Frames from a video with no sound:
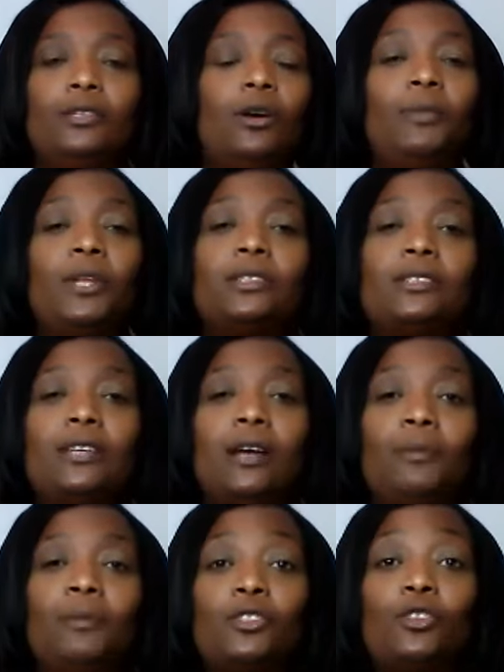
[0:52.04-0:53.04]
so
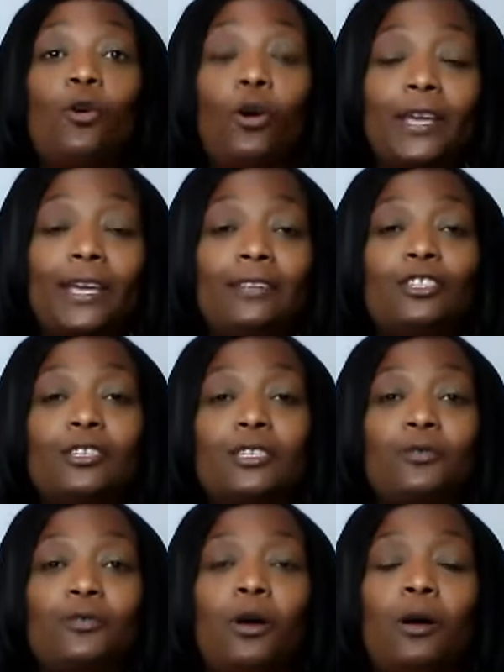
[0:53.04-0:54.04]
I'm not talking
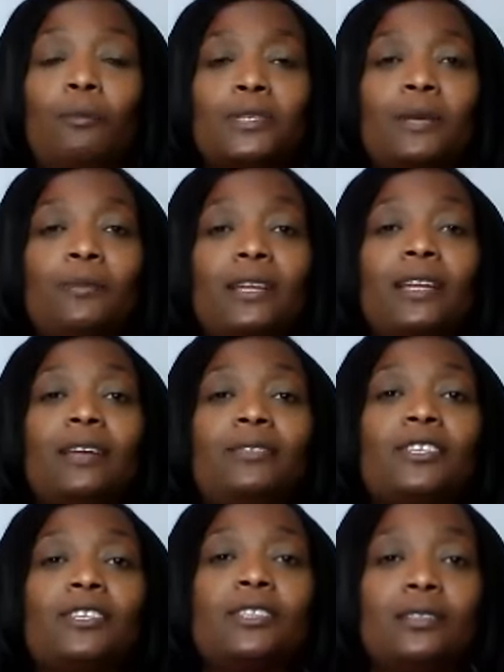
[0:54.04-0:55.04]
just from something that
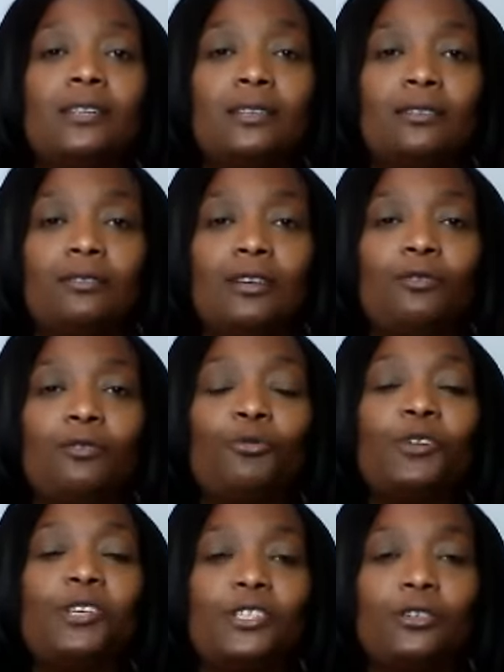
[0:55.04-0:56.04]
I've studied and
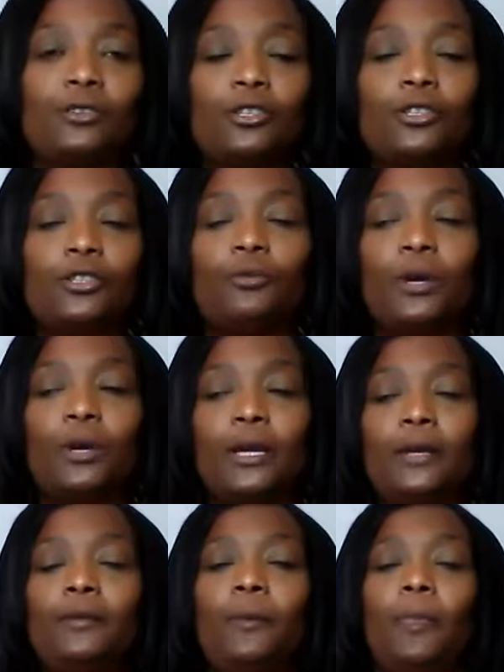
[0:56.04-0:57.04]
researched,
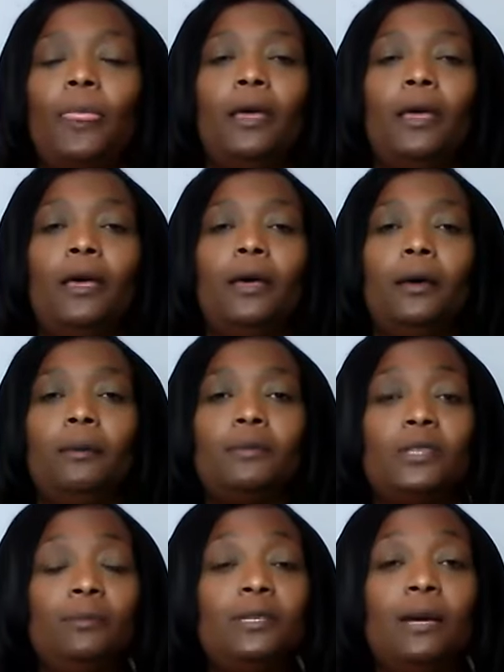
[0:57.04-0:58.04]
right?
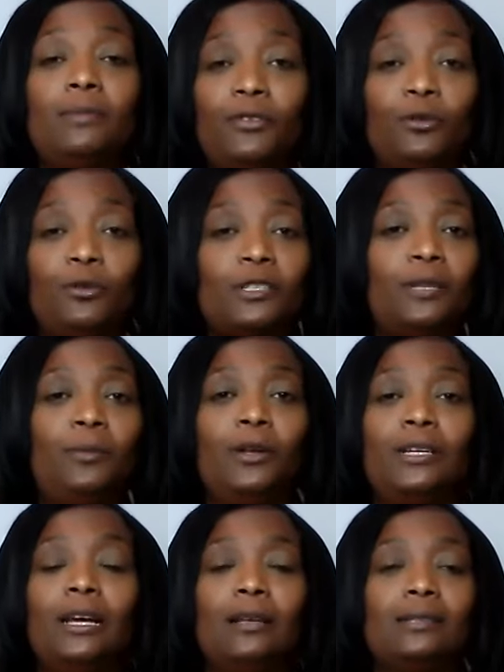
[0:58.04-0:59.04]
Sometimes, of course, the
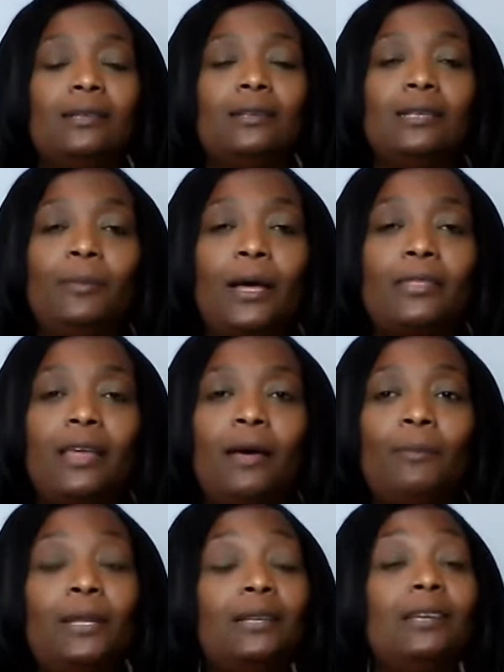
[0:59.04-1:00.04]
podcast is about
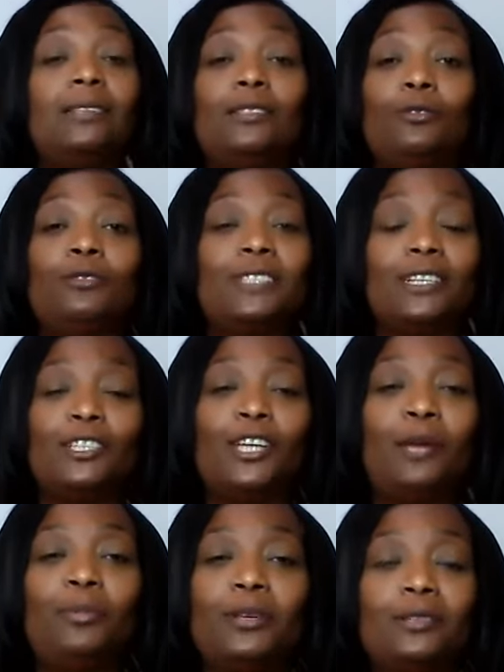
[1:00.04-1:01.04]
that, but it is stories that
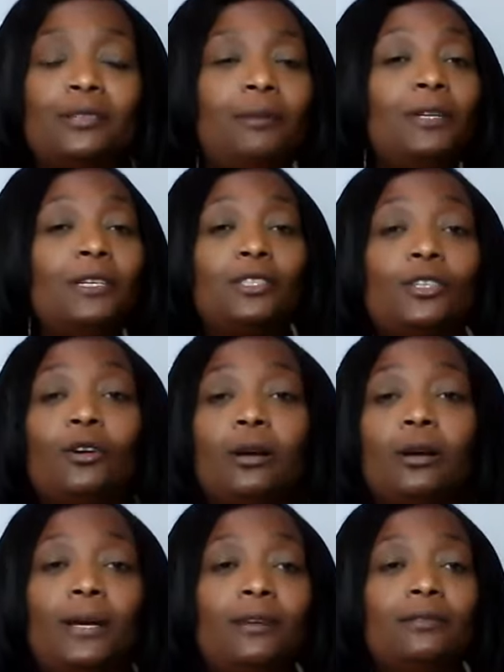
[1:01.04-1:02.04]
shape us. So going to talk
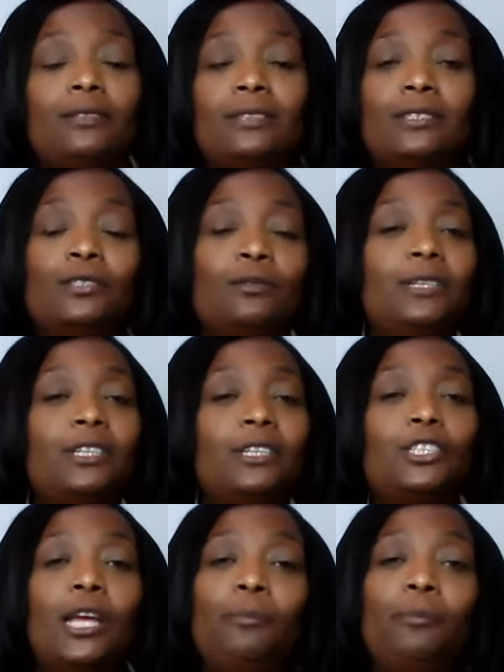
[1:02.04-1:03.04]
about the story that
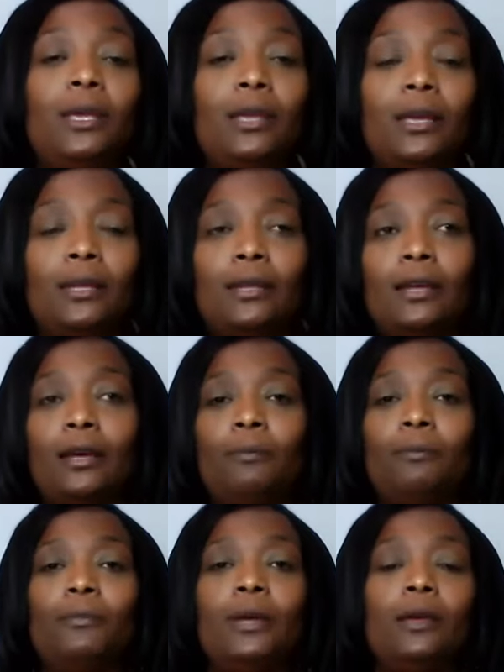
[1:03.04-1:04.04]
shaped me
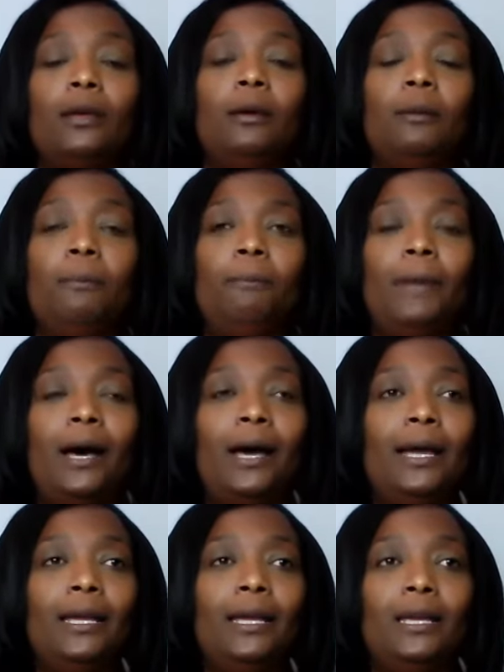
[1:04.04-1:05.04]
and
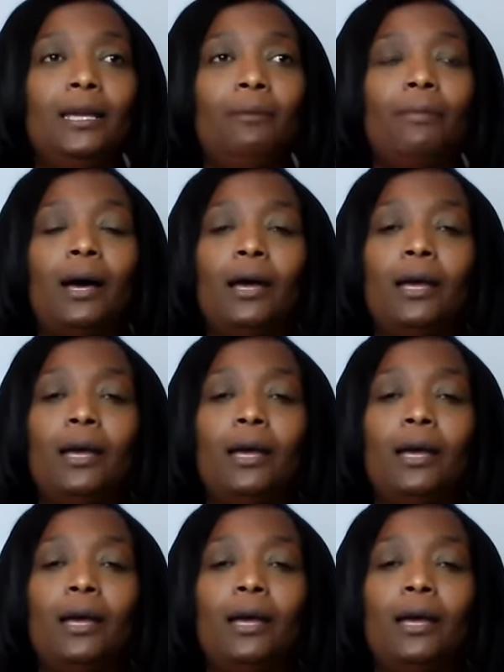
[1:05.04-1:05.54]
my